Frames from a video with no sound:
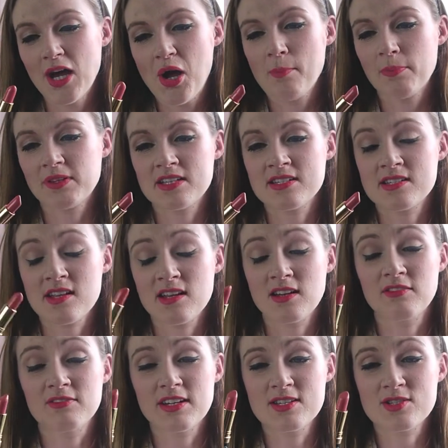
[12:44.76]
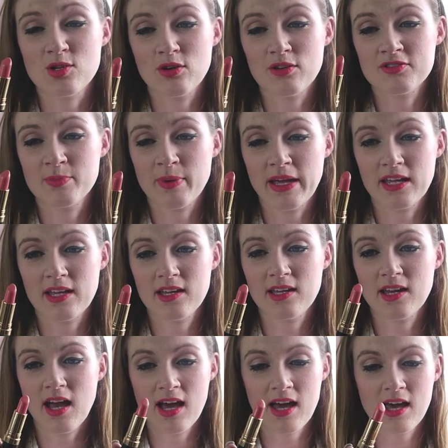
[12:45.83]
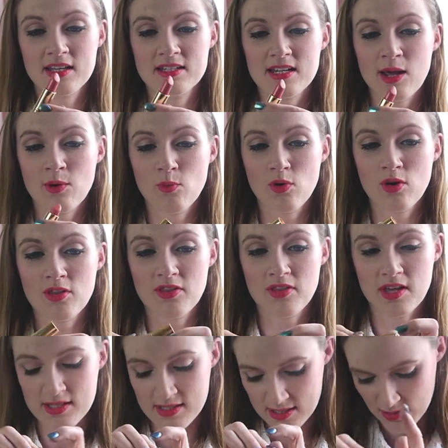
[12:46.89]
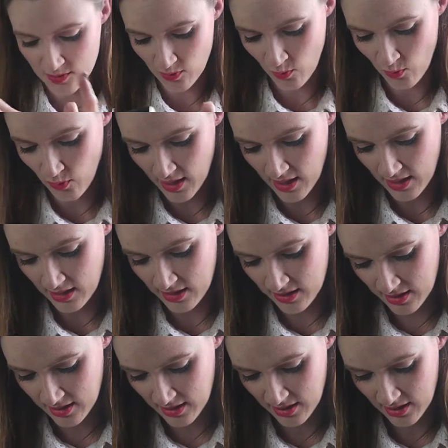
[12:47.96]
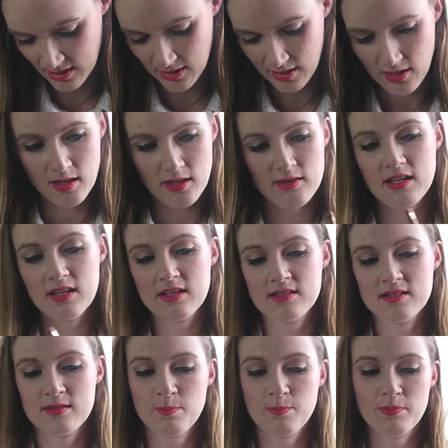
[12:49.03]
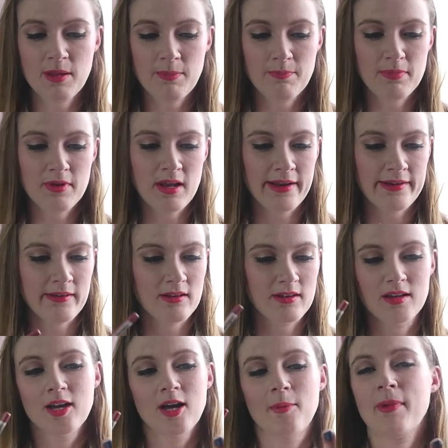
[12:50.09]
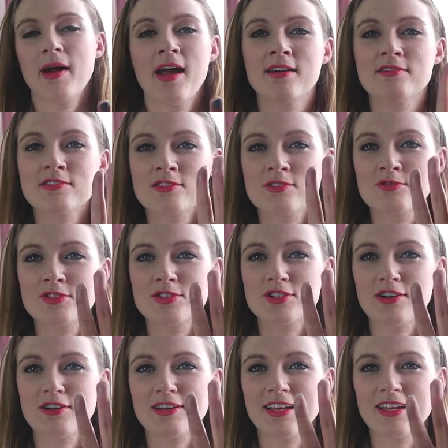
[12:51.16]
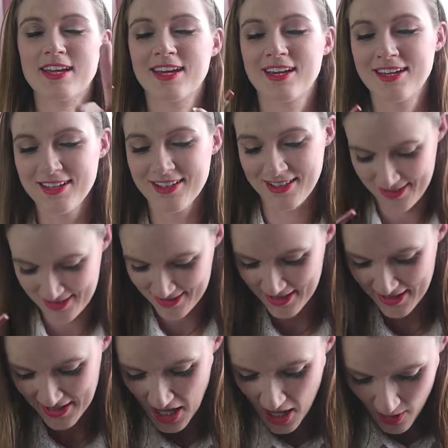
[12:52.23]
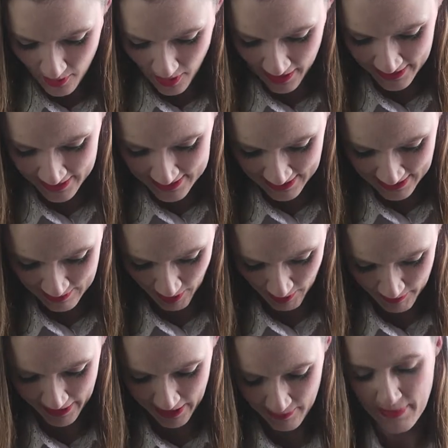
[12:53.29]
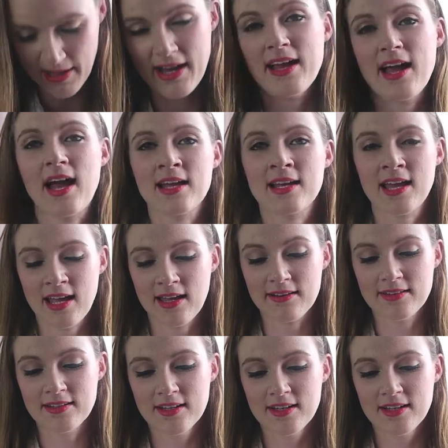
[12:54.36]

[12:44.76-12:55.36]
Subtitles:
But this is a lovely soft pink, and I wore this with this lip liner. My hands are so dirty. I need to clean my makeup bag again.